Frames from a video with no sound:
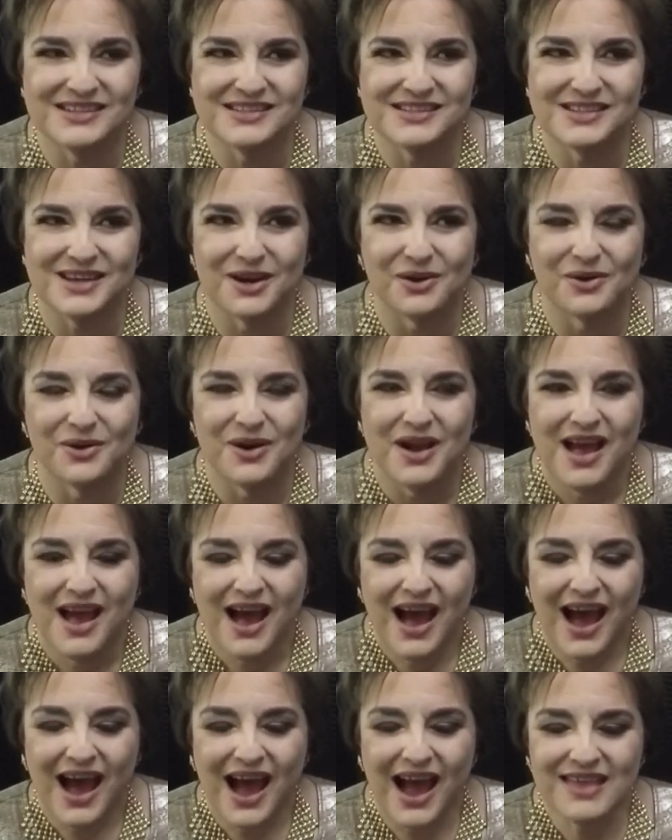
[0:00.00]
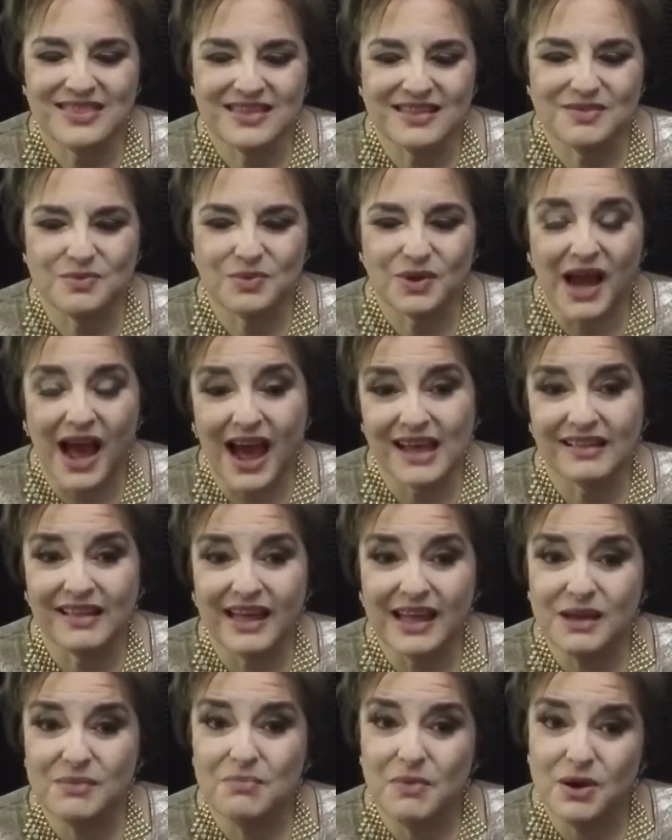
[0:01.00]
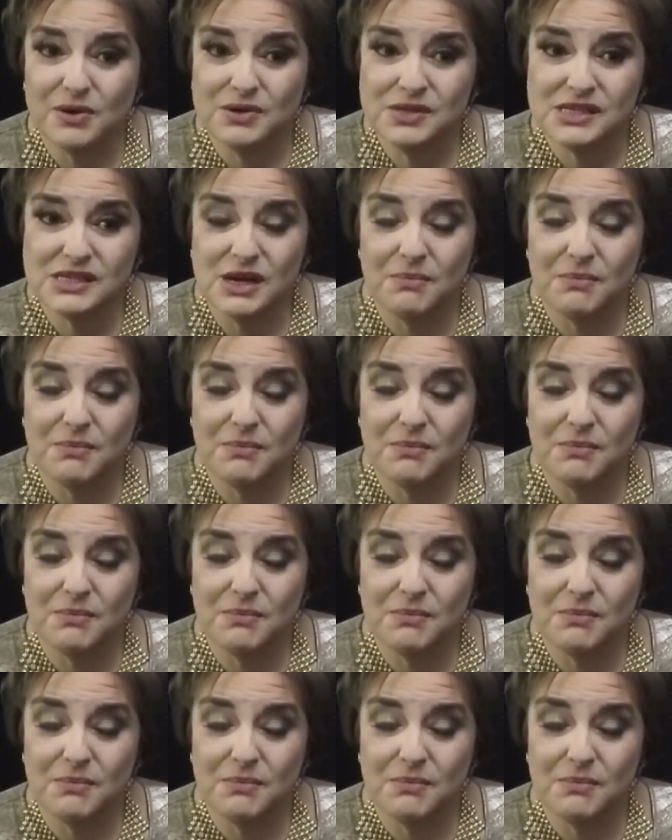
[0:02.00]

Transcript: So I think what I like most